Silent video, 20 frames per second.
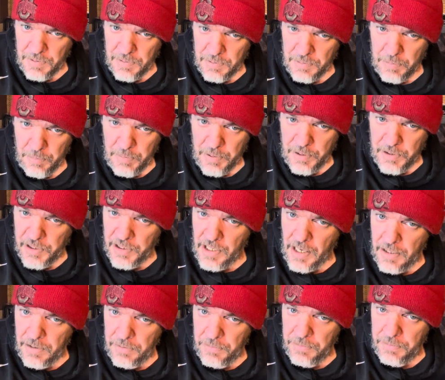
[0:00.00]
to be
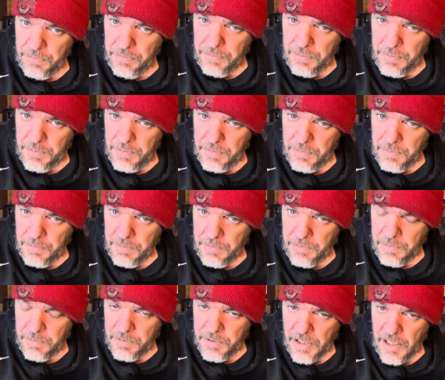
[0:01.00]
creative,
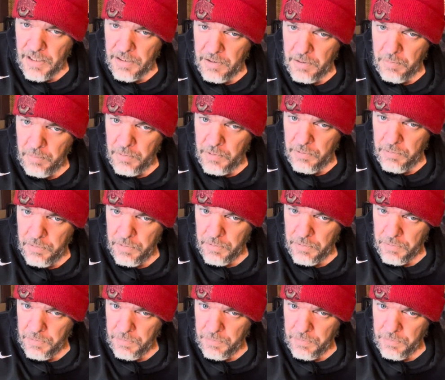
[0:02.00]
write good music.